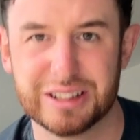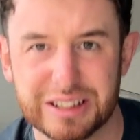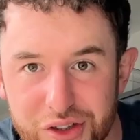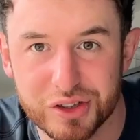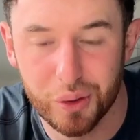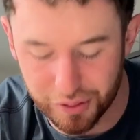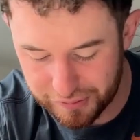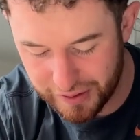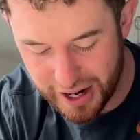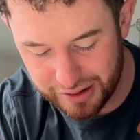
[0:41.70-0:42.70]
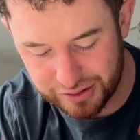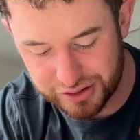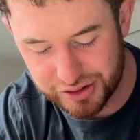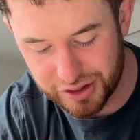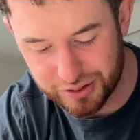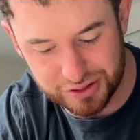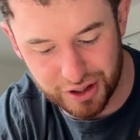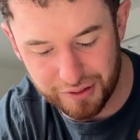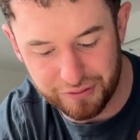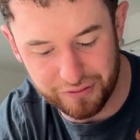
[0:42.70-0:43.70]
Just so all the fans just don't
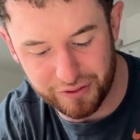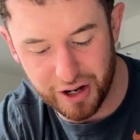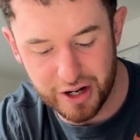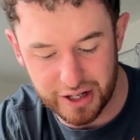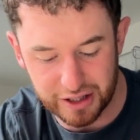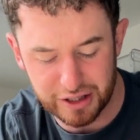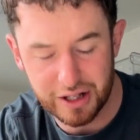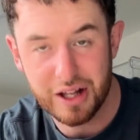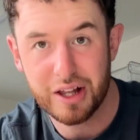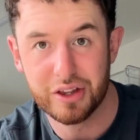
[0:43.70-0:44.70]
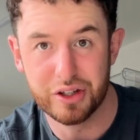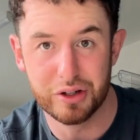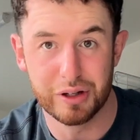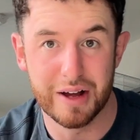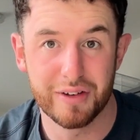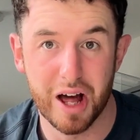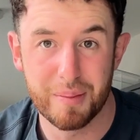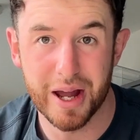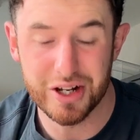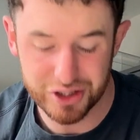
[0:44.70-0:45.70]
start flooding the new Level Up
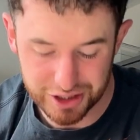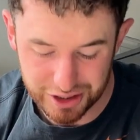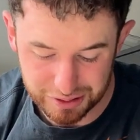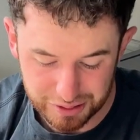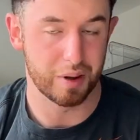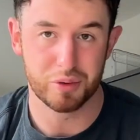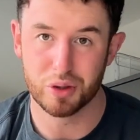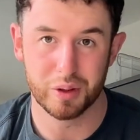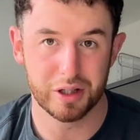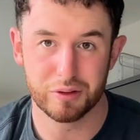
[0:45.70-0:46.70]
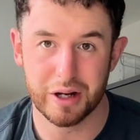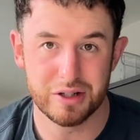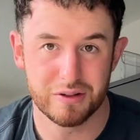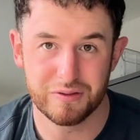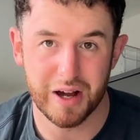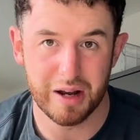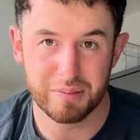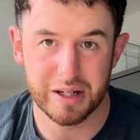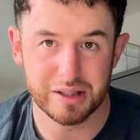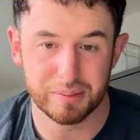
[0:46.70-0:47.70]
HQ. I'm sure we can arrange a fan
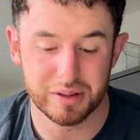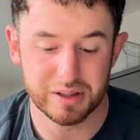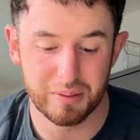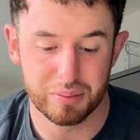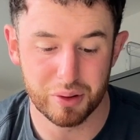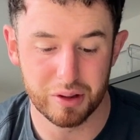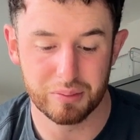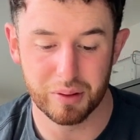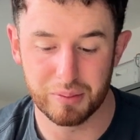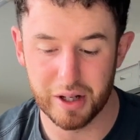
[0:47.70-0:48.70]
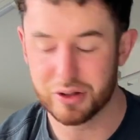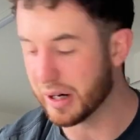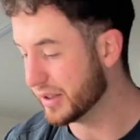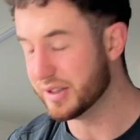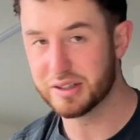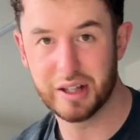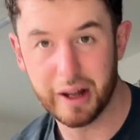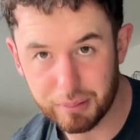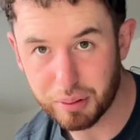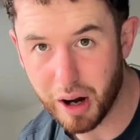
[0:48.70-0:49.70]
meetup at some point, but my address is
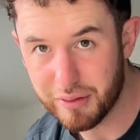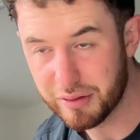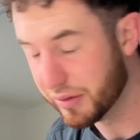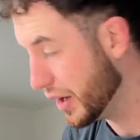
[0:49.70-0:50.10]
staying private for